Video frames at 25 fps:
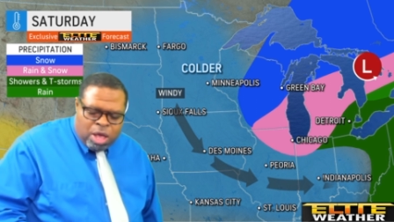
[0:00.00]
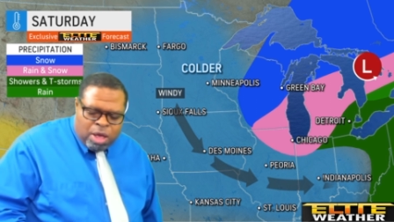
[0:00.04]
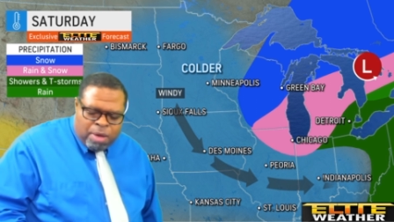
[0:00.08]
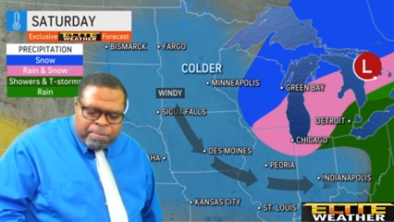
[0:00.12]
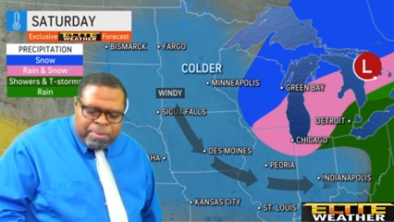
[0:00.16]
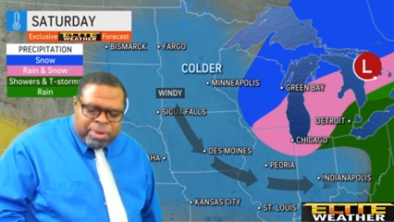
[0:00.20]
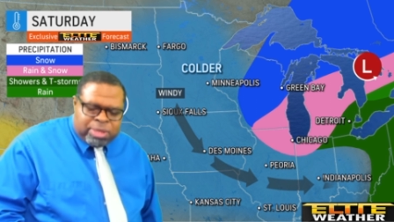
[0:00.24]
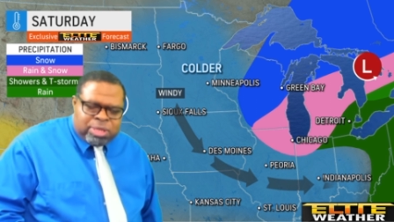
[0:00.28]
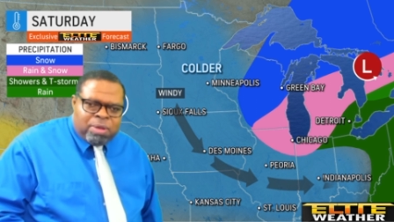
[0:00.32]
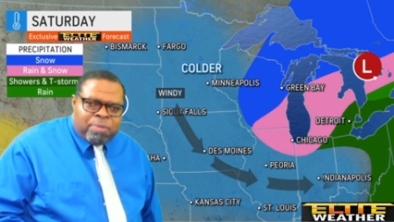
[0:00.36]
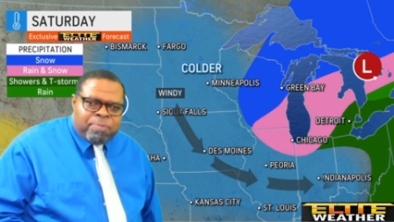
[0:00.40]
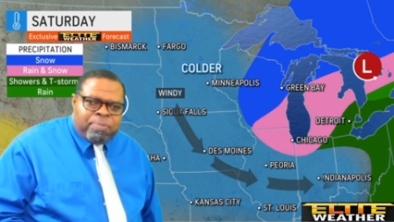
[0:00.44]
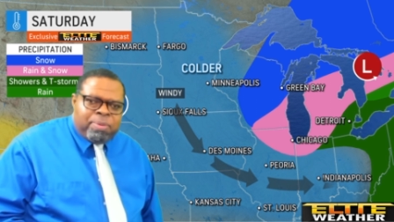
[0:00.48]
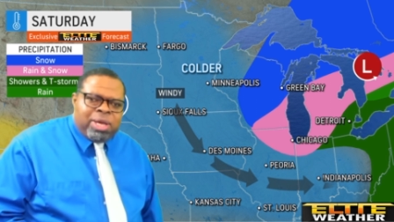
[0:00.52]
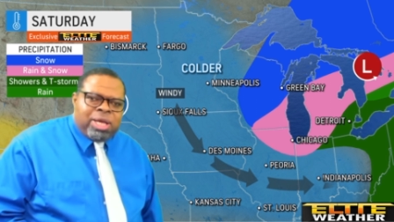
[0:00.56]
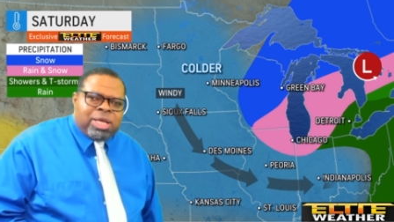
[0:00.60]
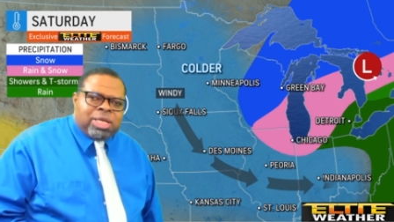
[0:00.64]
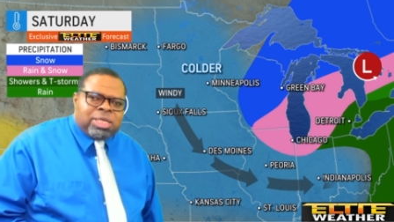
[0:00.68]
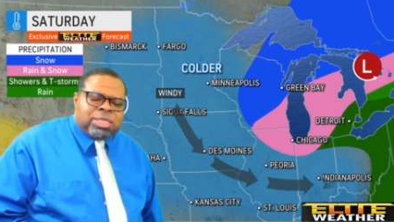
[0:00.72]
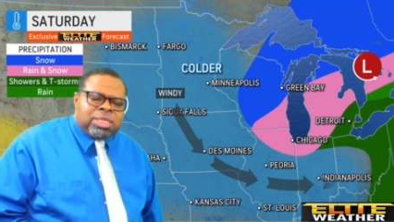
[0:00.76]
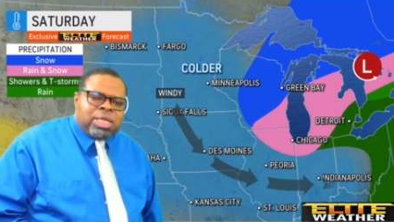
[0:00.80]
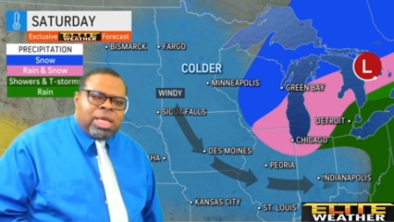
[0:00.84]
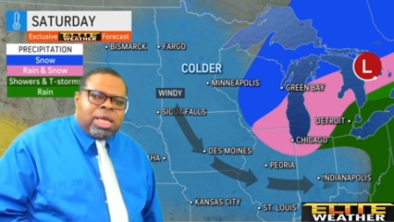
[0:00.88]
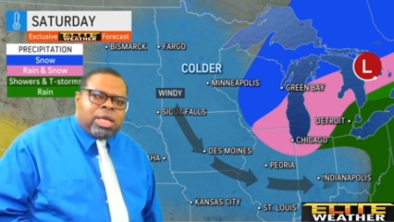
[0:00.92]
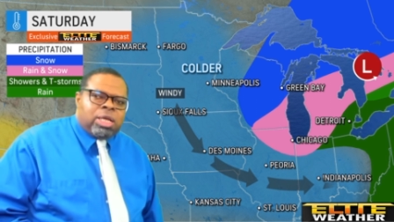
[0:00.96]
But the
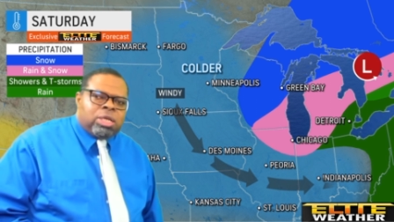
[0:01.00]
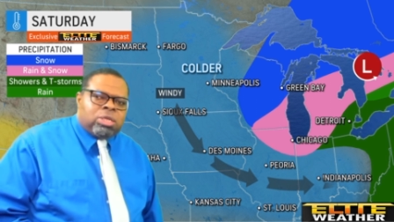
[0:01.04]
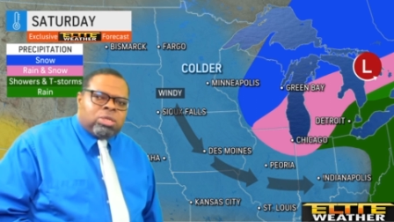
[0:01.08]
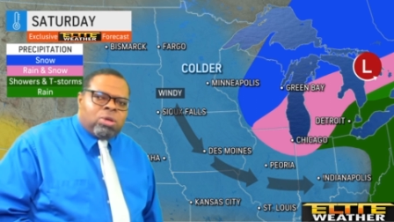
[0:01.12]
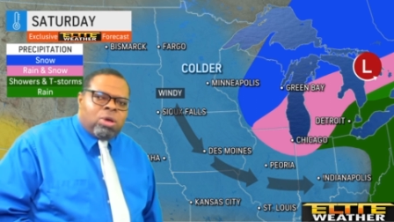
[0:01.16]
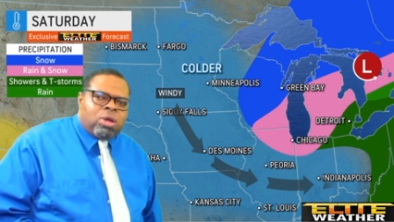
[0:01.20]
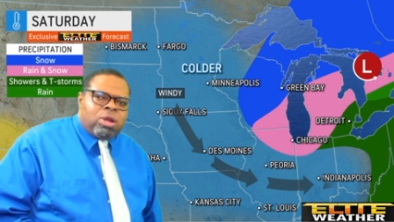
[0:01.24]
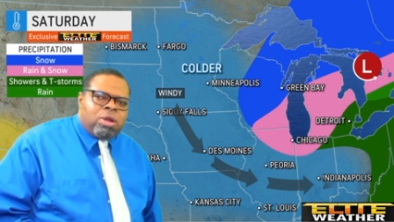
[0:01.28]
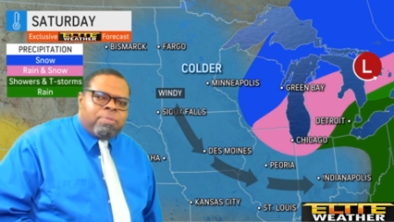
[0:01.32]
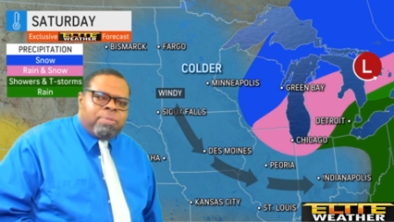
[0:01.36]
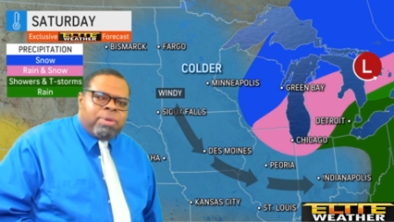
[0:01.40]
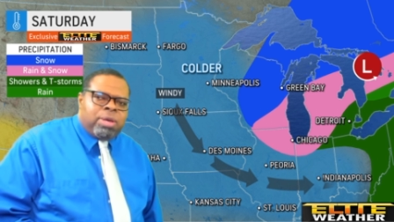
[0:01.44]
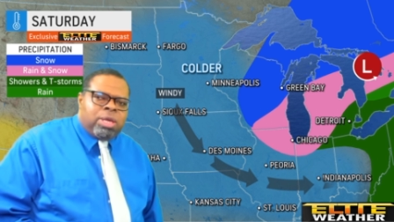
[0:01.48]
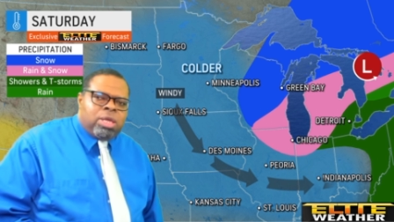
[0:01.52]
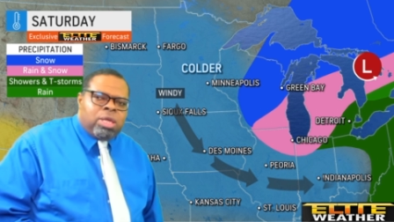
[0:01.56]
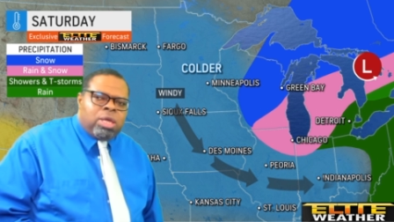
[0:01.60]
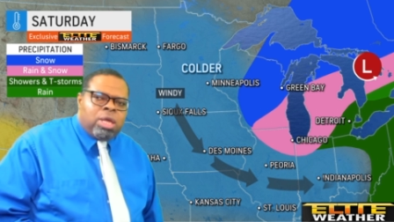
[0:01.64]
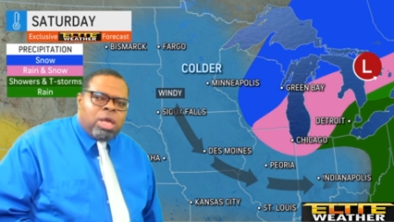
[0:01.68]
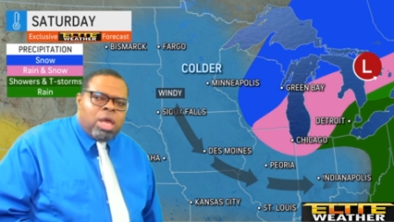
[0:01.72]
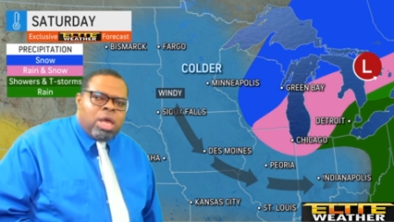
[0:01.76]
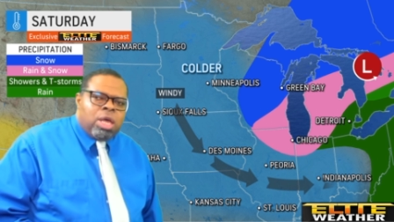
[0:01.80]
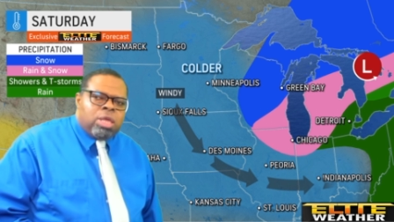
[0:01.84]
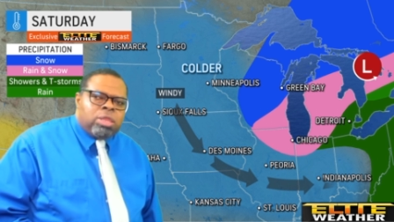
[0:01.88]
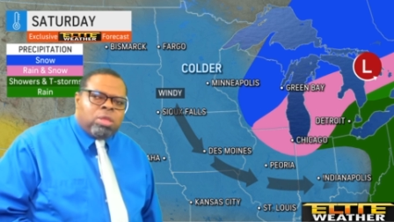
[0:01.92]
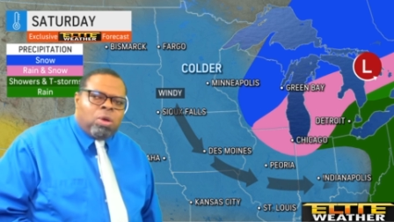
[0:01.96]
biggest thing is going to
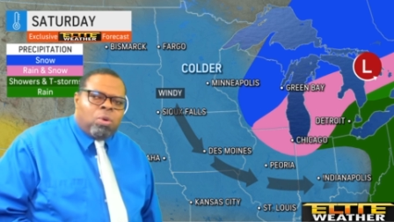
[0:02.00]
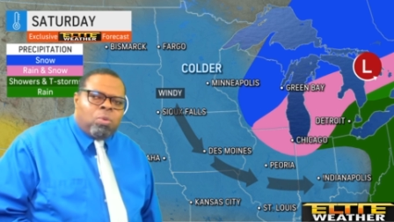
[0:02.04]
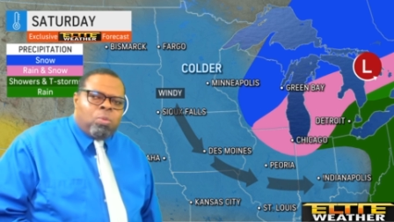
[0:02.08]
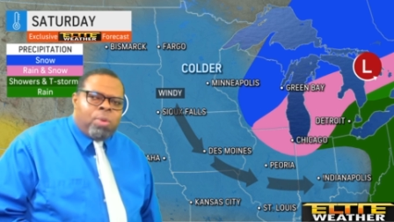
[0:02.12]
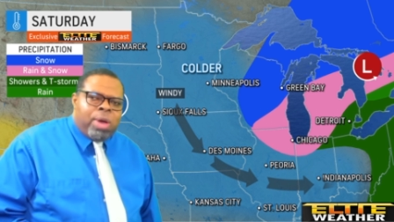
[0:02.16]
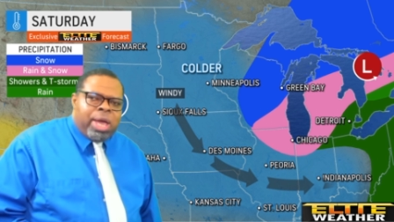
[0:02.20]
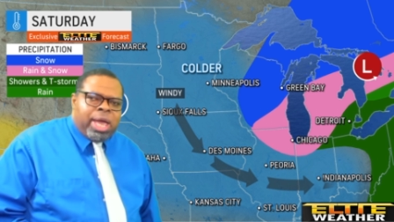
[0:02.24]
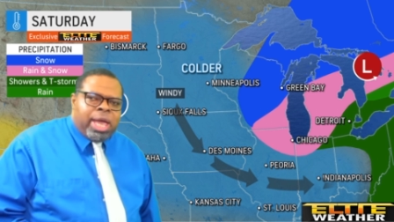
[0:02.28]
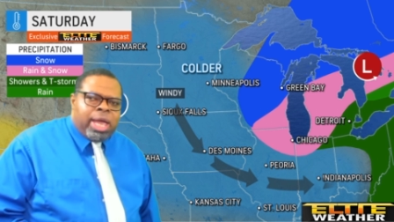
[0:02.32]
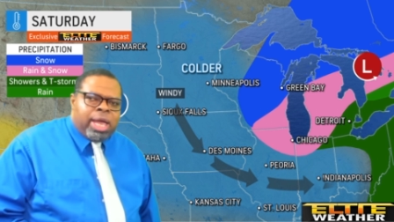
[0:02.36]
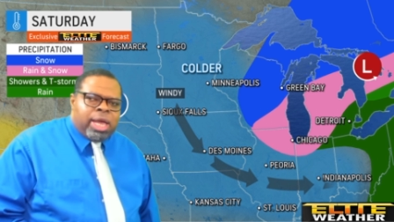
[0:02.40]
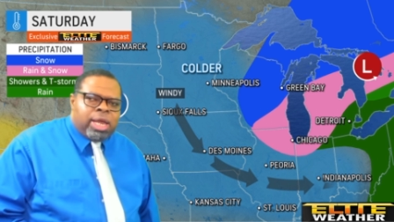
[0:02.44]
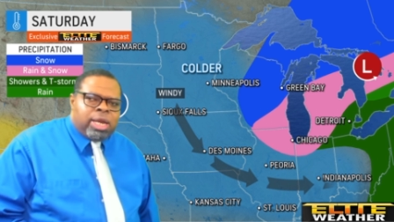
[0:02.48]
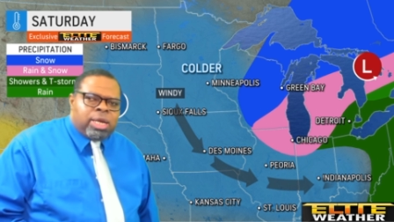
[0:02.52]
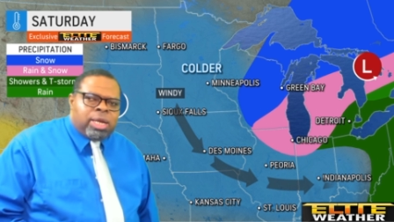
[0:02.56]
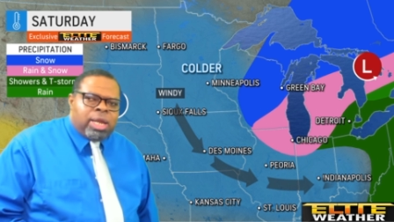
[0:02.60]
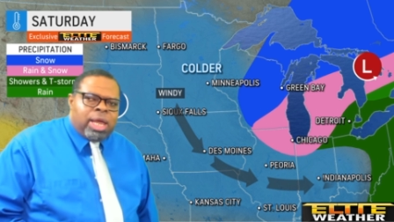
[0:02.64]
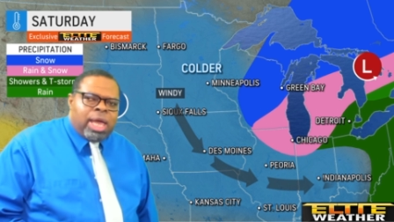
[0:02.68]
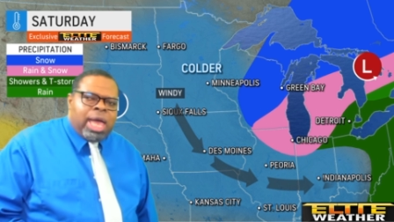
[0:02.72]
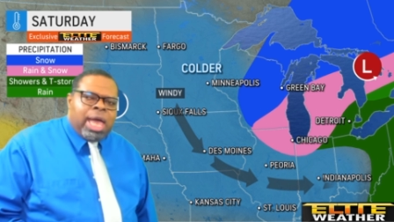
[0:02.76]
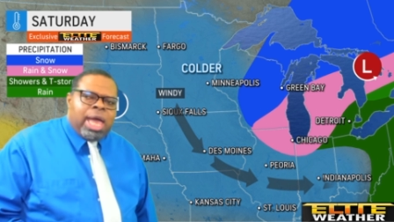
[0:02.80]
be the wind